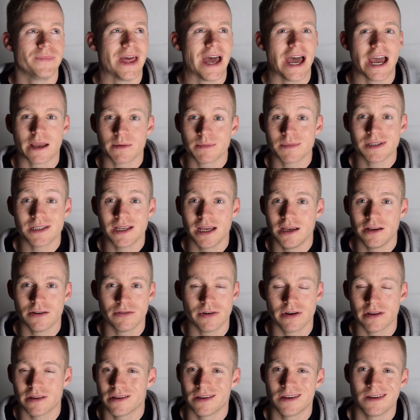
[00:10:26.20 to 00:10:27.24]
agmatine or
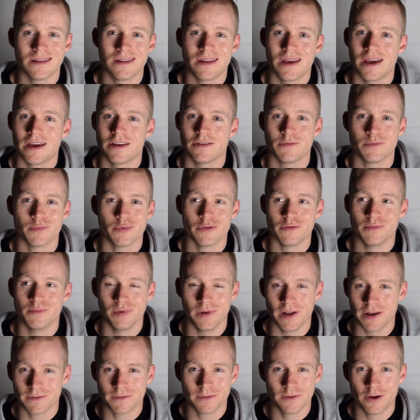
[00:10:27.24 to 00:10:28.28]
anything in there to improve
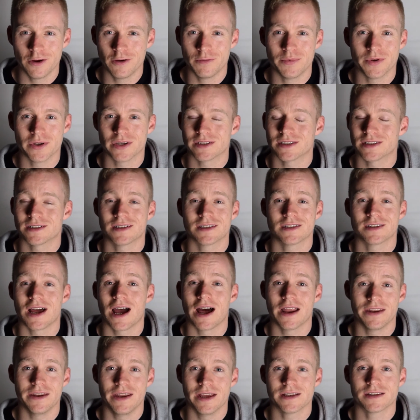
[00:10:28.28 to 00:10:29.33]
blood flow, because it's just
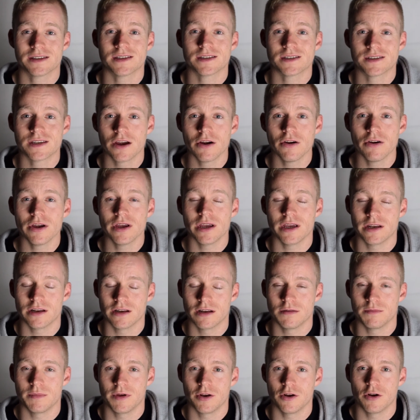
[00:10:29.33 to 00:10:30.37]
unnecessary in
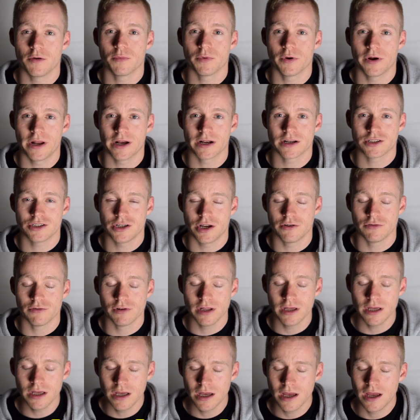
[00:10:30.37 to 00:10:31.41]
an amino product
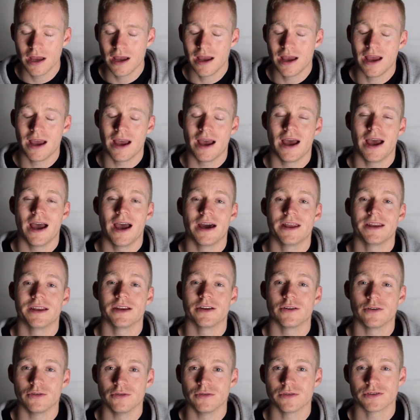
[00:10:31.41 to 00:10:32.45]
generally. And
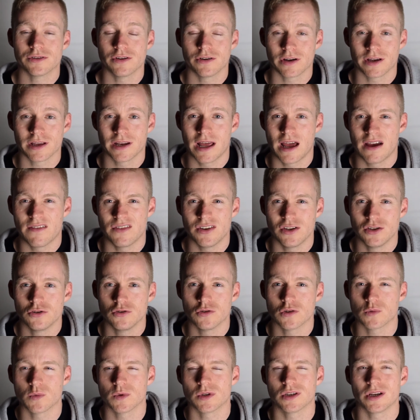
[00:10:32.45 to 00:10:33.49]
it also can have
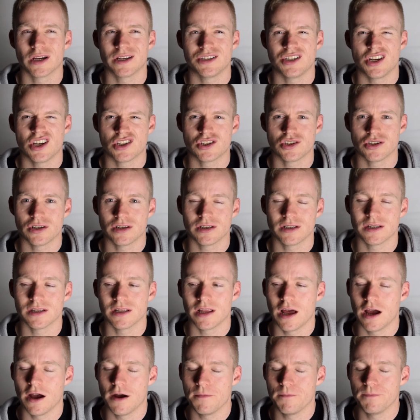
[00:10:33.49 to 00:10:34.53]
issues with digestion
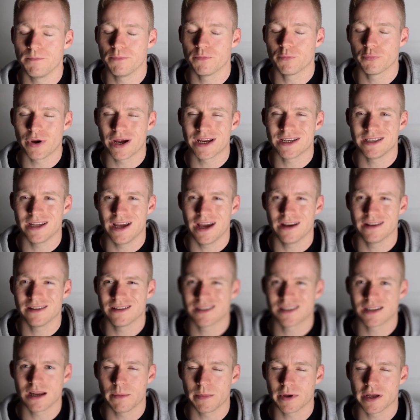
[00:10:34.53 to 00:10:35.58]
and breakdown,
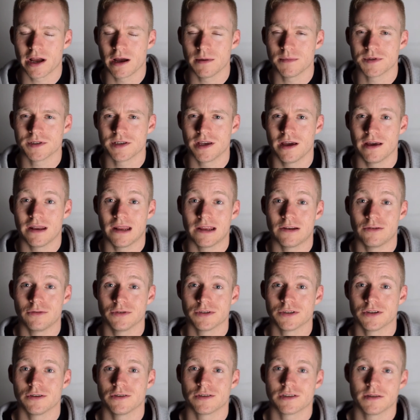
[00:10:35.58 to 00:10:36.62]
stomach upset, and
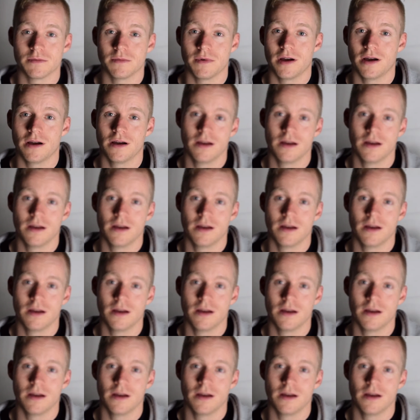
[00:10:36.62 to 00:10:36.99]
also some